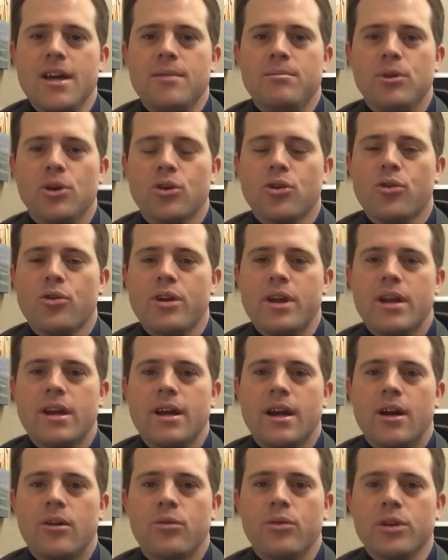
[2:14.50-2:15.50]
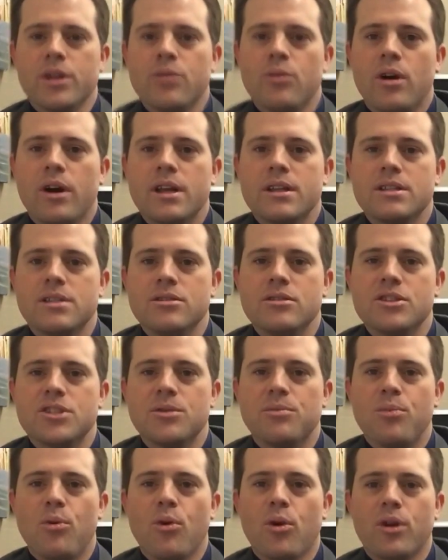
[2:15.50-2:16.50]
Mill Creek, really wanting to
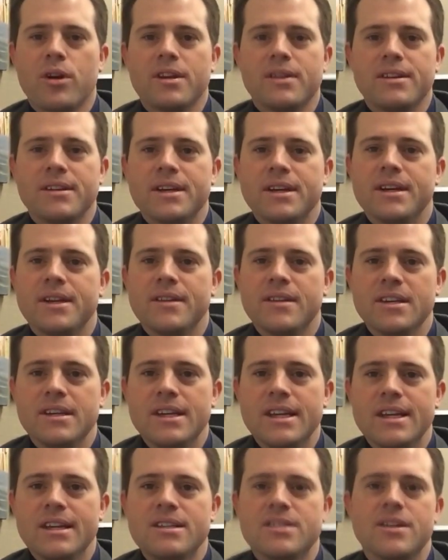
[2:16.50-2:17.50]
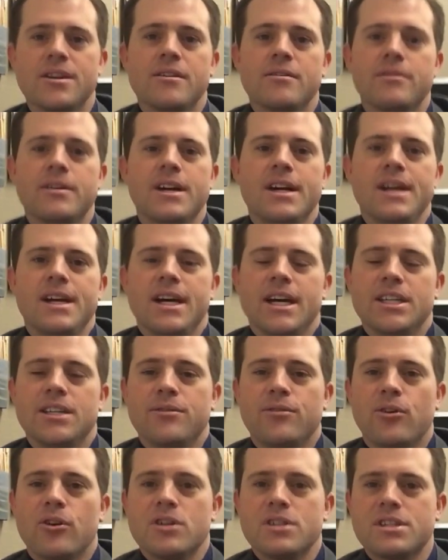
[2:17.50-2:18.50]
support the needs of a
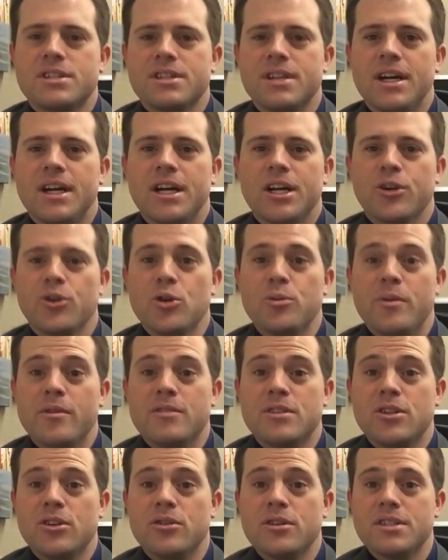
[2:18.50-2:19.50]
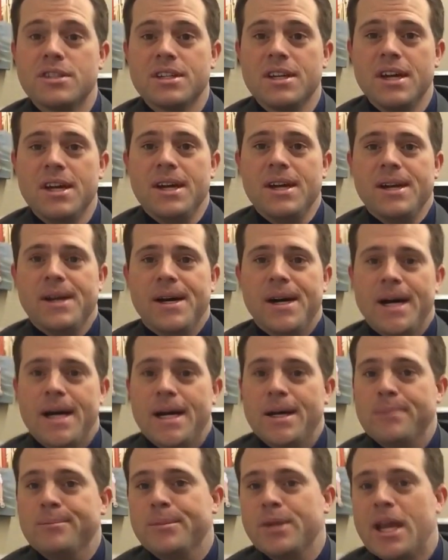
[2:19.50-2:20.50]
diverse group of students,
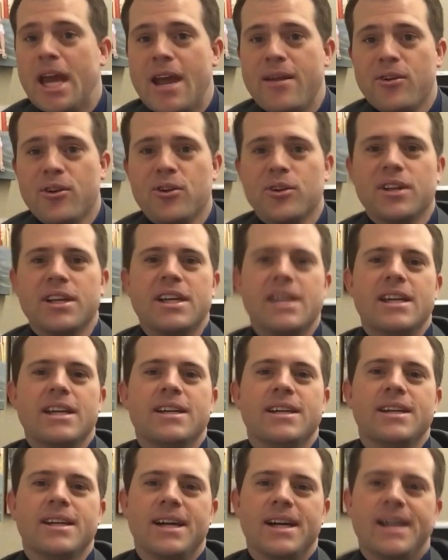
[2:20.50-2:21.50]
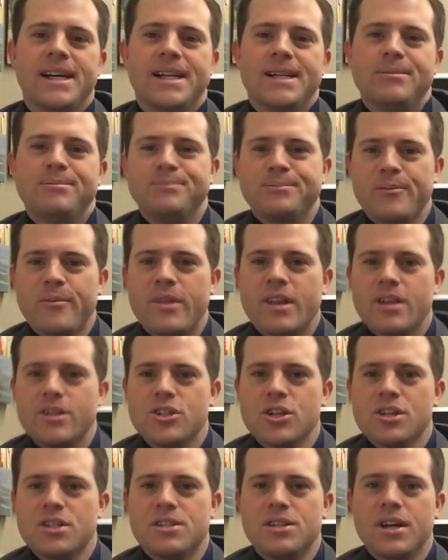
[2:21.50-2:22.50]
behaviorally,
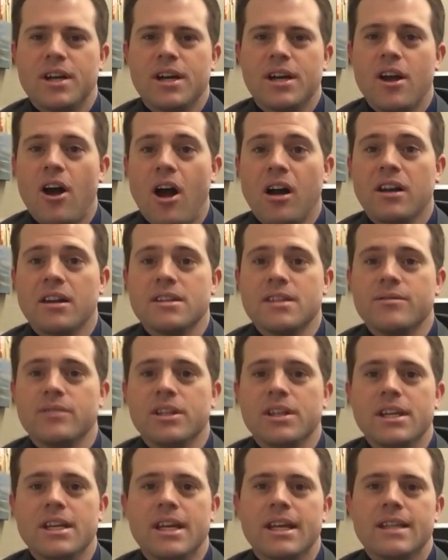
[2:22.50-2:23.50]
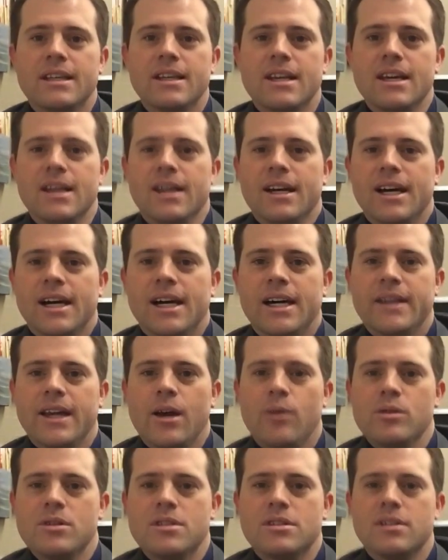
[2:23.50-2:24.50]
just cognitively, and
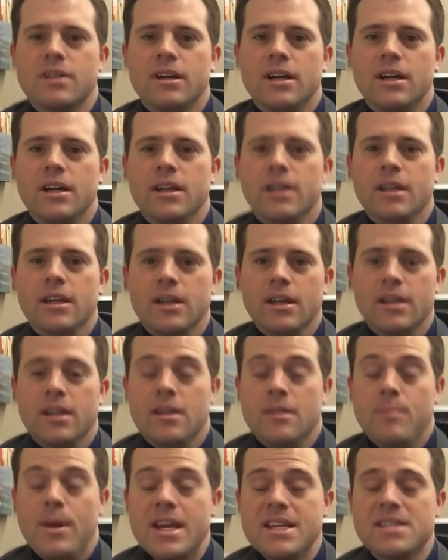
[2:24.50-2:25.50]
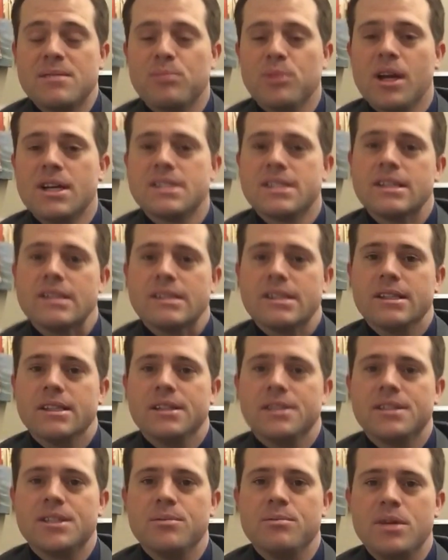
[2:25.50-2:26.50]
that was an amazing blessing
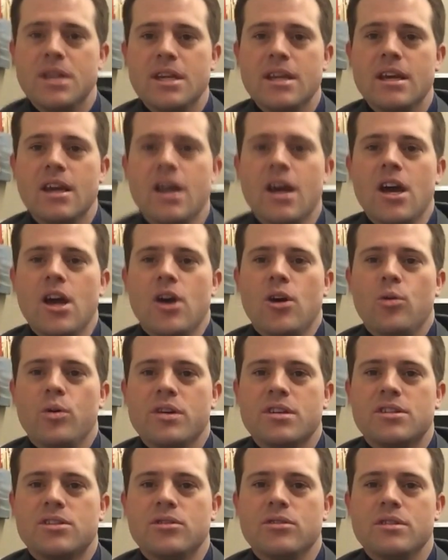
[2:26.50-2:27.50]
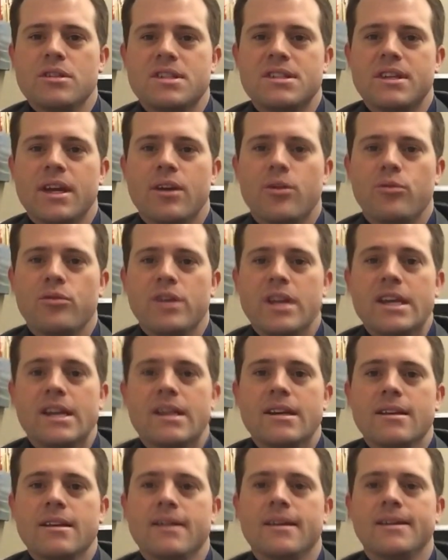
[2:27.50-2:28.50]
to be with students that
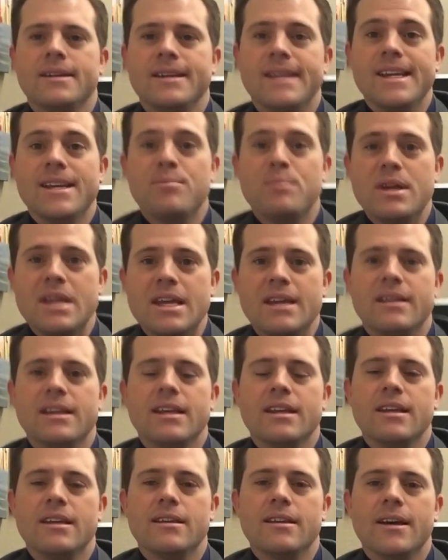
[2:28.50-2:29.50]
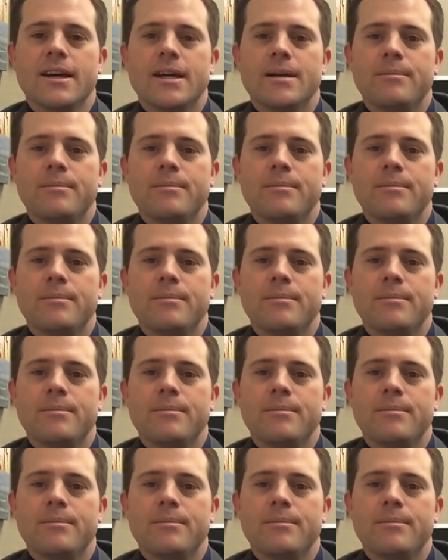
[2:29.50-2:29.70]
needed me, needed